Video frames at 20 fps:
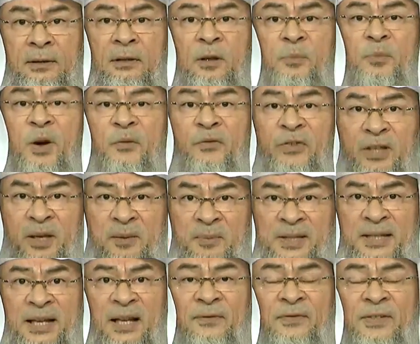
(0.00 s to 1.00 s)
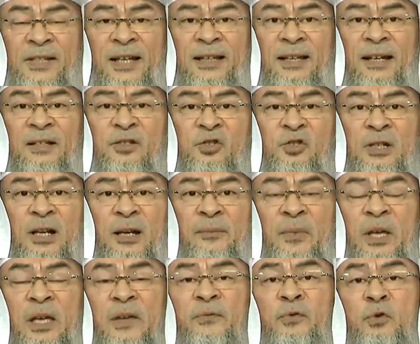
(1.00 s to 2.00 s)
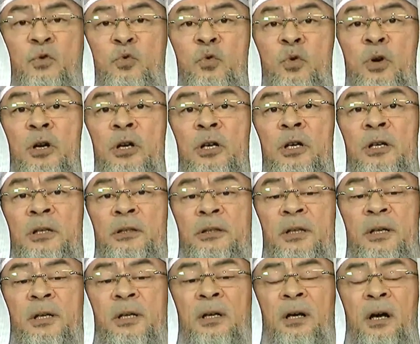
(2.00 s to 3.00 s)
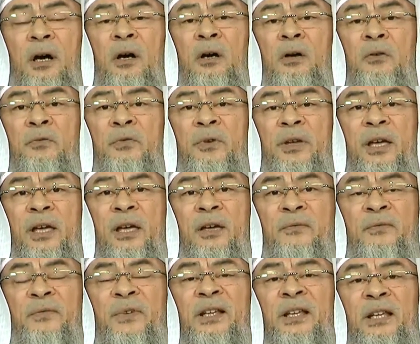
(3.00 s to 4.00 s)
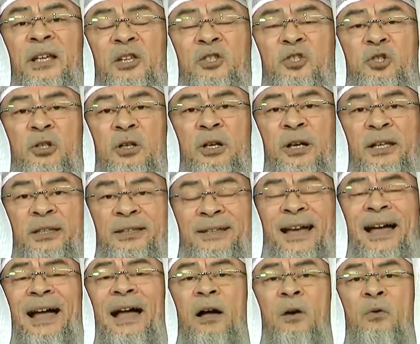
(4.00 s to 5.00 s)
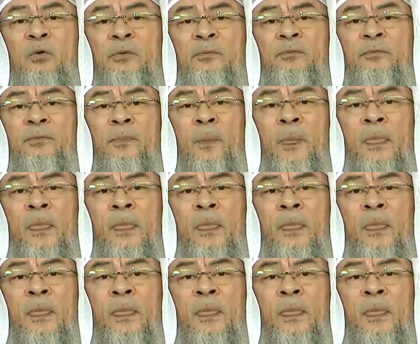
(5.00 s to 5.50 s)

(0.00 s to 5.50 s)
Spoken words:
The Prophet himself said, if you heard of a village, a town